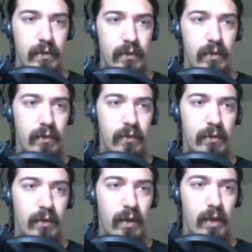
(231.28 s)
there's
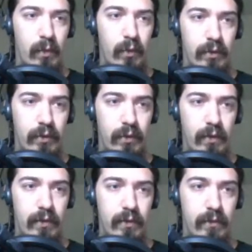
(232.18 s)
a lot more to
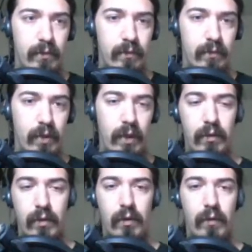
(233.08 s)
this, but I'll
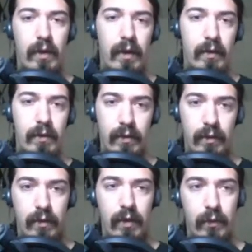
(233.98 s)
go over that in
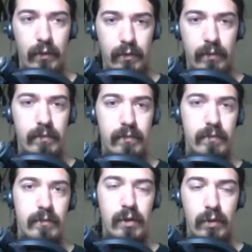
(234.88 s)
like other
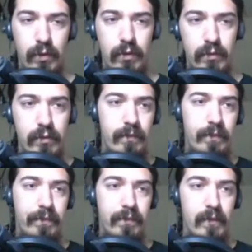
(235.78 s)
tutorials.
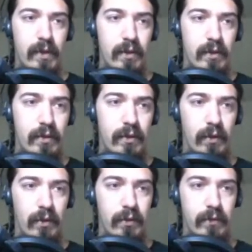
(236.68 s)

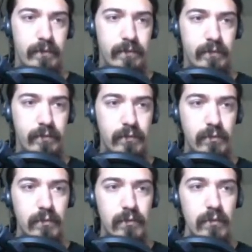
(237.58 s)
So,
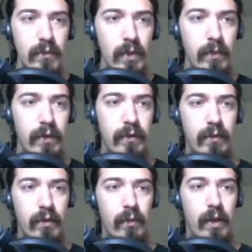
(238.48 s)
but this is
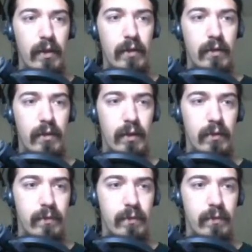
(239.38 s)
our main like